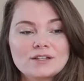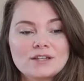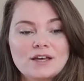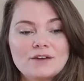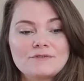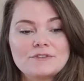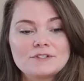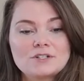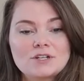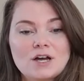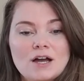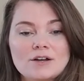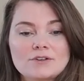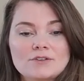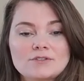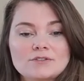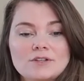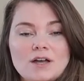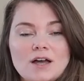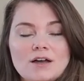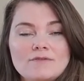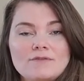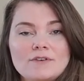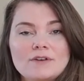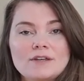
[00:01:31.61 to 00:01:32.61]
left the doctor's
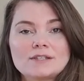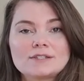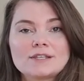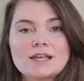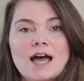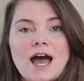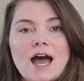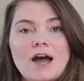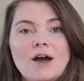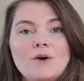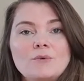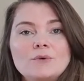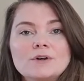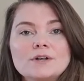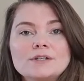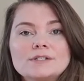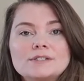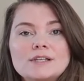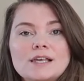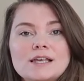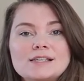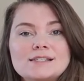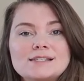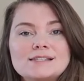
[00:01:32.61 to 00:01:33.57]
office, I was